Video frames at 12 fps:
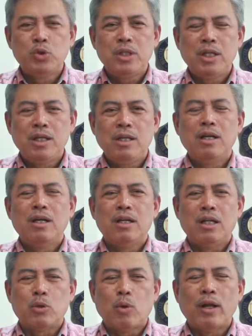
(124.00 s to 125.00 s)
using
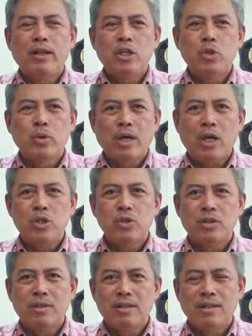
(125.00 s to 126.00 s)
the quality
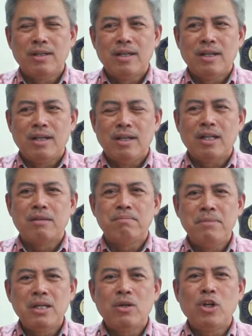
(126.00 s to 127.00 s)
education
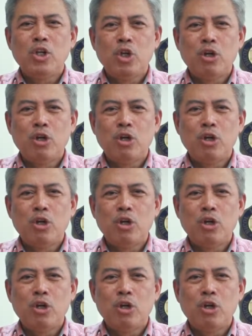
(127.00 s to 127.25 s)
that Bicol